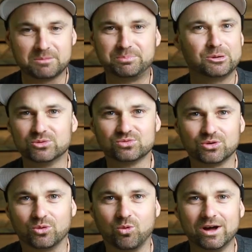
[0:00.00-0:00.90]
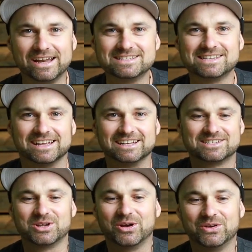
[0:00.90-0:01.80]
Builderall, what is it?
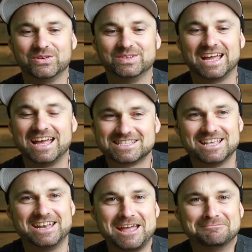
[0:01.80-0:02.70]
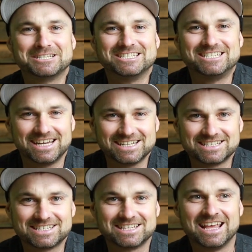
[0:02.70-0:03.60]
So, as the name
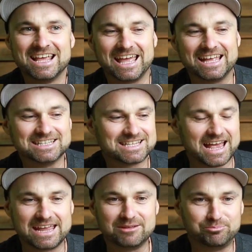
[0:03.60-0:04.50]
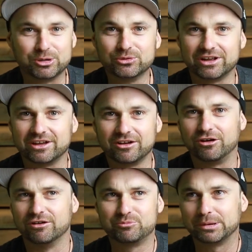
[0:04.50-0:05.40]
suggests, it's a builder
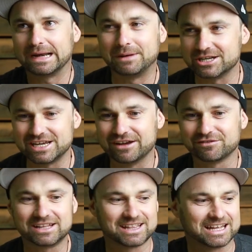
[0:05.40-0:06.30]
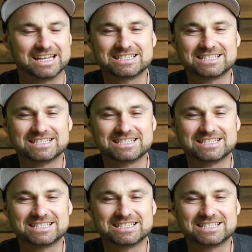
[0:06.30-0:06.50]
of pretty much everything.